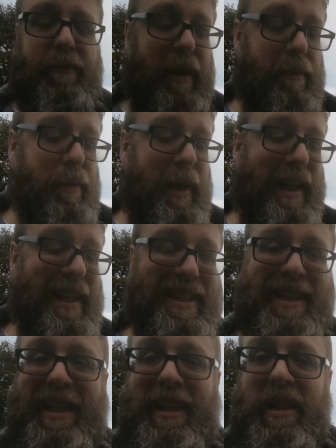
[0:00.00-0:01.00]
if my pea
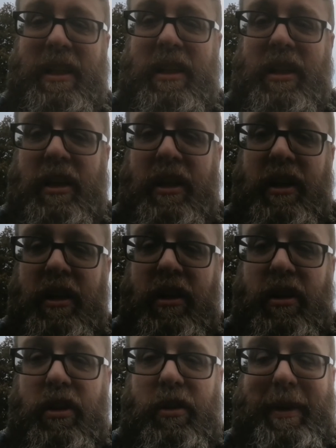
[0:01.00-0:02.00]
seed
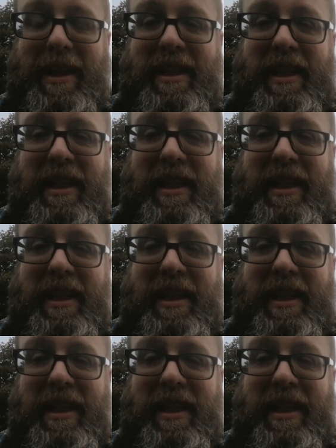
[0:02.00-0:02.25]
or my